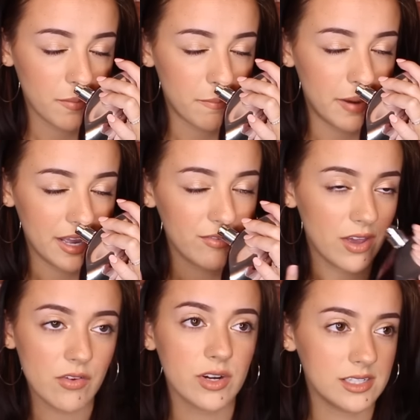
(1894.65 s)
my
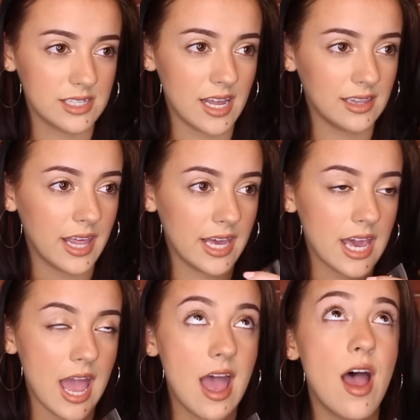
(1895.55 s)
favorite scent
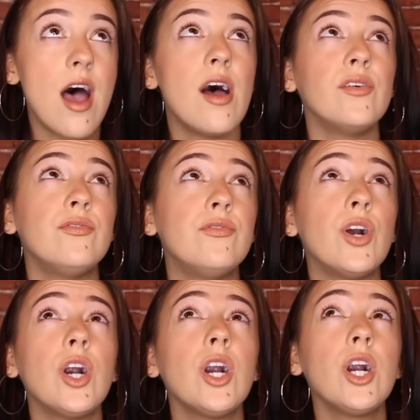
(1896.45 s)
like
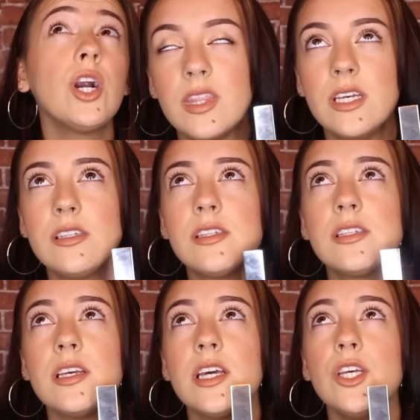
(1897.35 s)
ever.
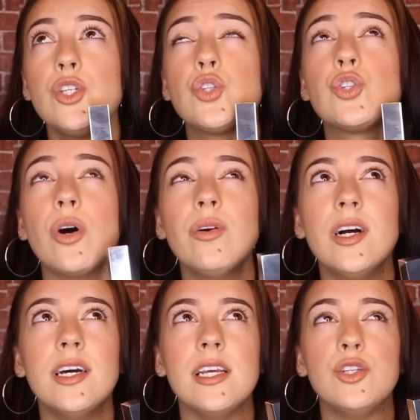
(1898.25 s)
This is so
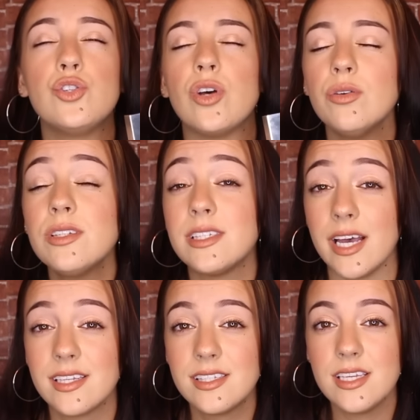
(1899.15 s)
good. It's so
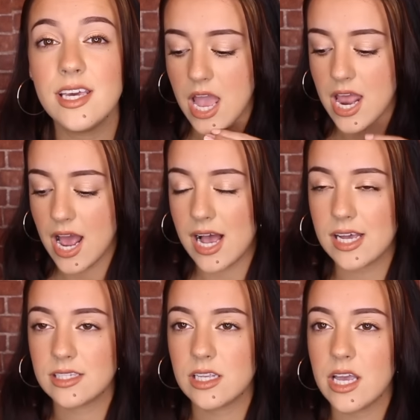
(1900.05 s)
sexy. It
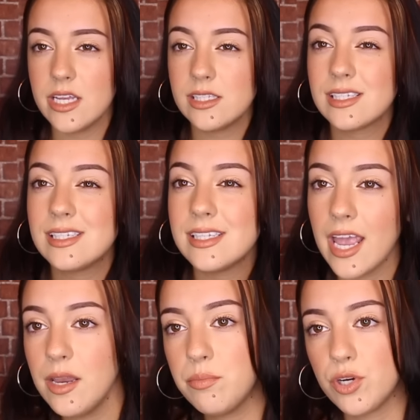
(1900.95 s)
has
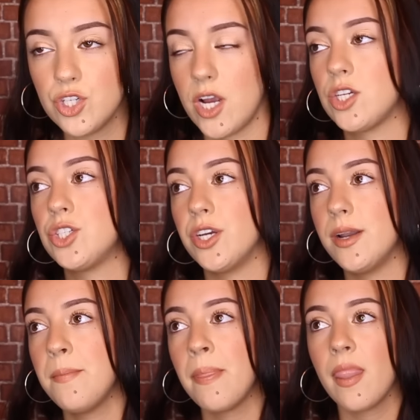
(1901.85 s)
insane
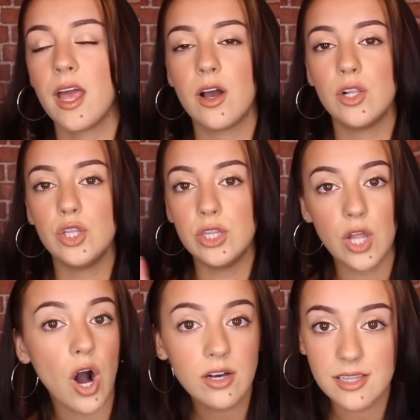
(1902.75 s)
projection,
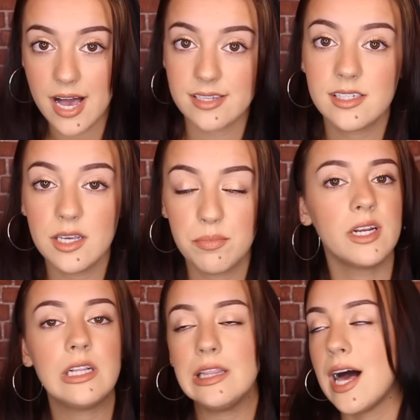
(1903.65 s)
long lasting,
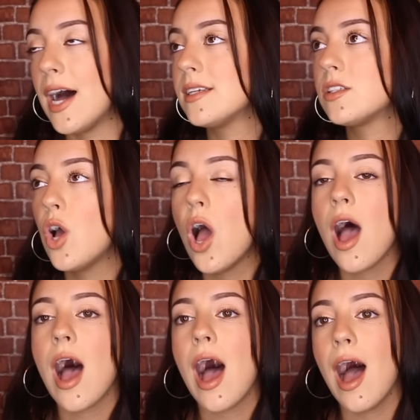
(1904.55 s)
it'll last
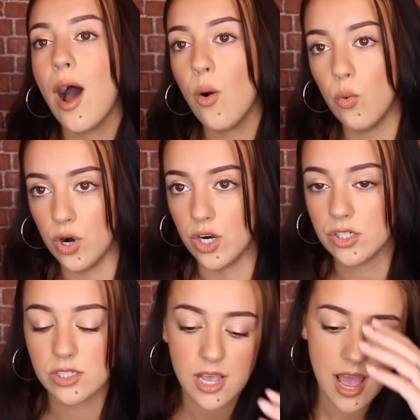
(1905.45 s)

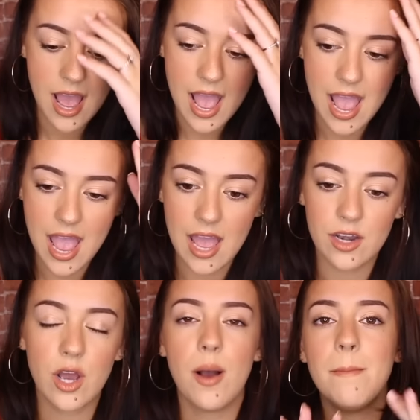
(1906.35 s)
hours,
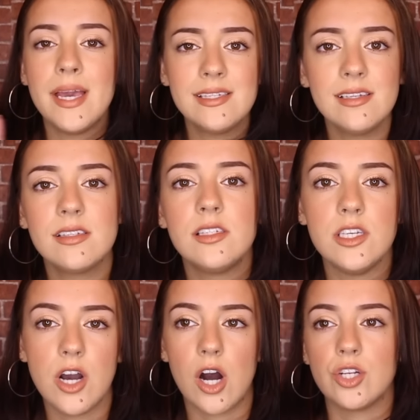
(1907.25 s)
and amazing
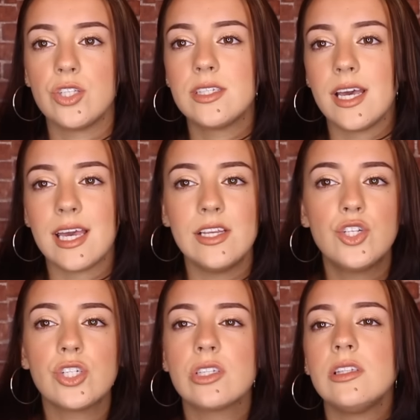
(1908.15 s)
sillage. It's like, it
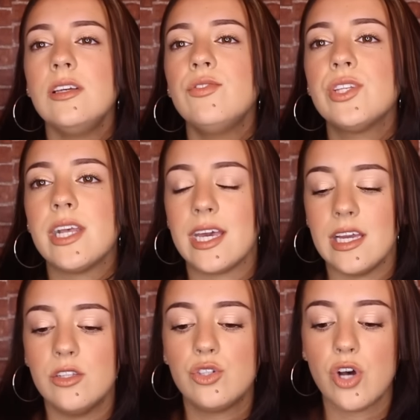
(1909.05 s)
just leaves this like
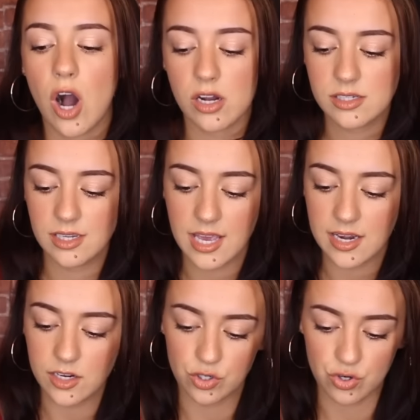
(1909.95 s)

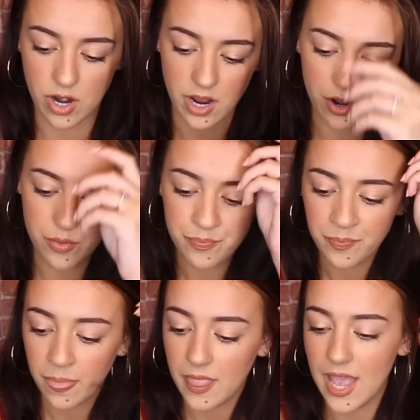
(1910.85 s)
intoxicating trail,
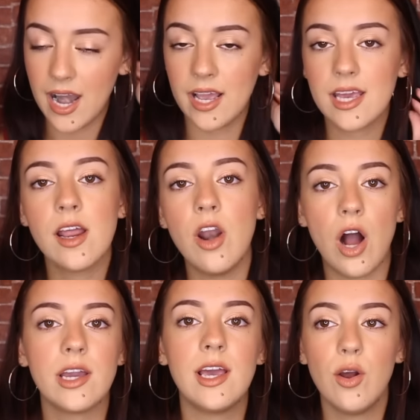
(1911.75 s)
and I
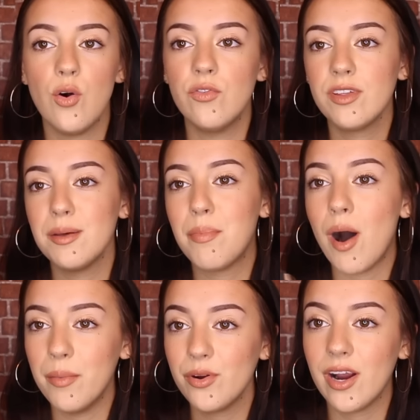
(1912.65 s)
cannot get over the
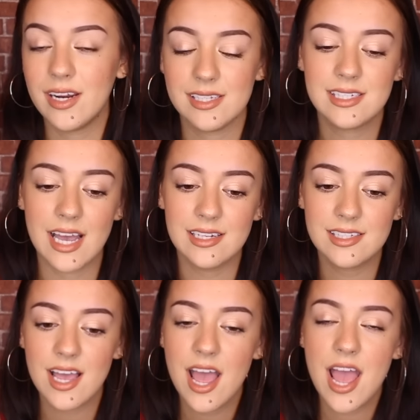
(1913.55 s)
pomegranate
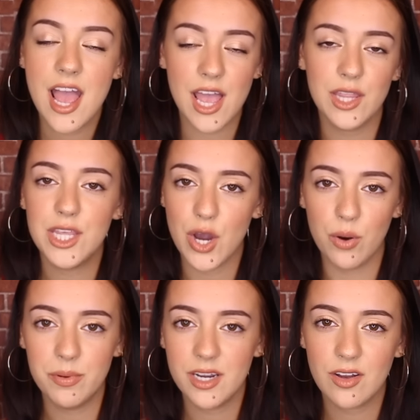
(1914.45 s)
scent in the
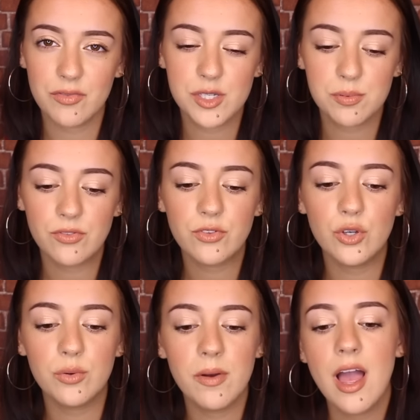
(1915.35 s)
opening of this
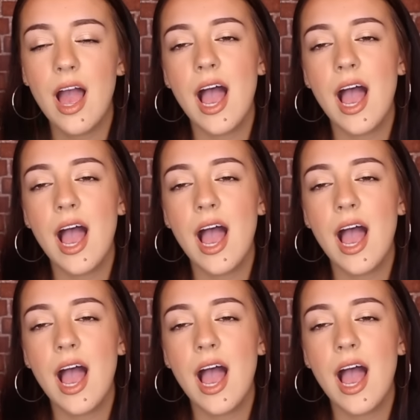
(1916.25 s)
perfume.